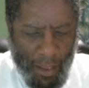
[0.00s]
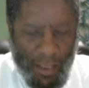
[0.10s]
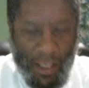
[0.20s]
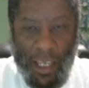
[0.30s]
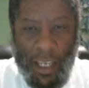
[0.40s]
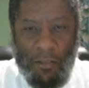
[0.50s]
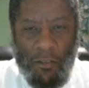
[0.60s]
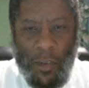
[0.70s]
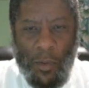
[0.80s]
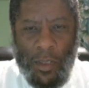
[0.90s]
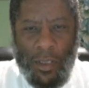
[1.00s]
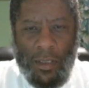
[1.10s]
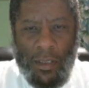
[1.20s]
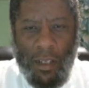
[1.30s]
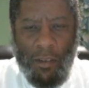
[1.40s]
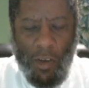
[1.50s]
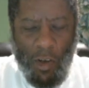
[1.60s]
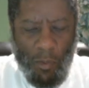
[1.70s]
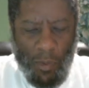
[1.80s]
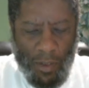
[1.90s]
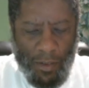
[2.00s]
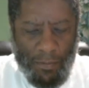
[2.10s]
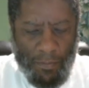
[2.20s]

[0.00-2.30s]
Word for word: The Influence of Homer.